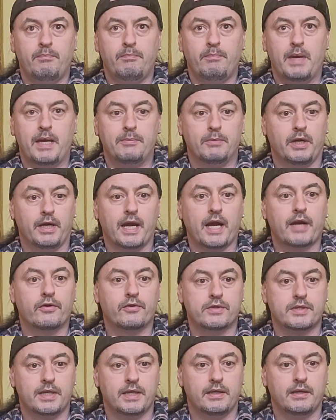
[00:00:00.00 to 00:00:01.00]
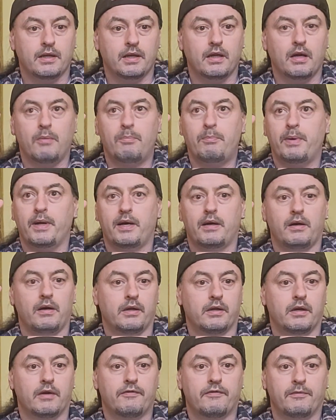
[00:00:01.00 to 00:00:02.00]
made my accuracy a lot better. I
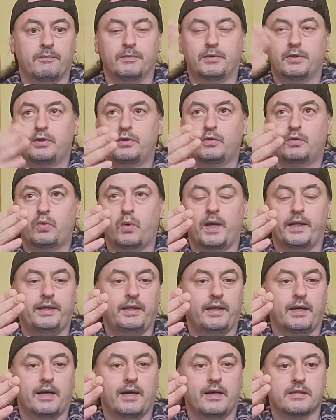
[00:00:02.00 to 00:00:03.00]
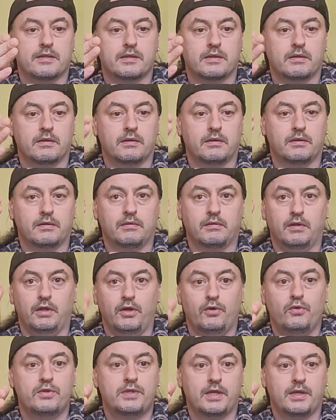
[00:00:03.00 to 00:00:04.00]
got from 20 yards
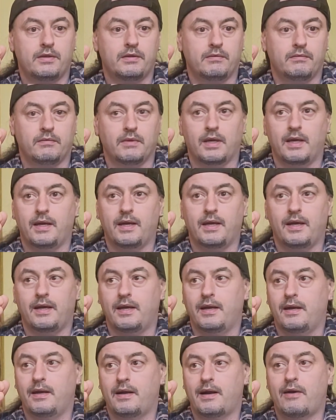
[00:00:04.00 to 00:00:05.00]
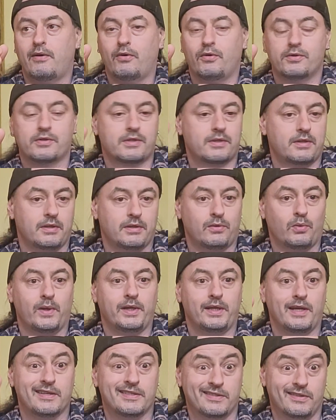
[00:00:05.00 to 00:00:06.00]
losing arrows to
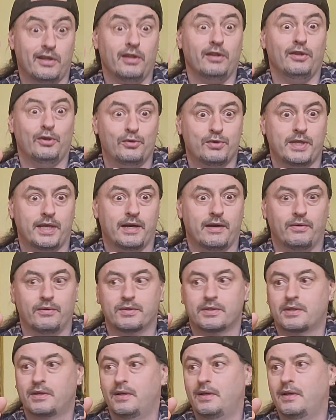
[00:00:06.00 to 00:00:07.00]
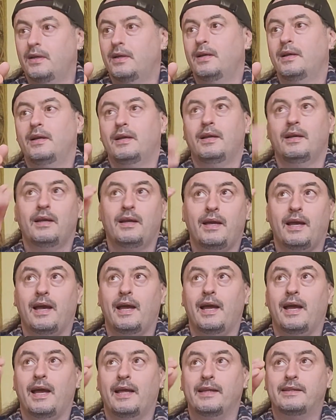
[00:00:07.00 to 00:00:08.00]
20 yards not losing arrows.
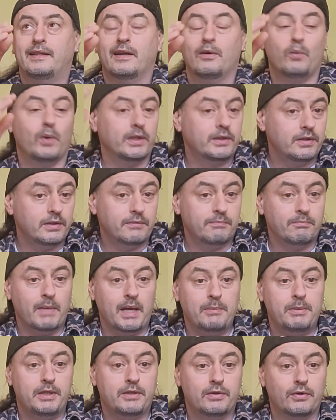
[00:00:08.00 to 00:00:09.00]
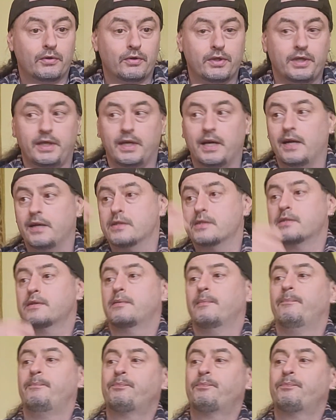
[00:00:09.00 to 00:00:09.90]
Then I went to maybe 30 yards.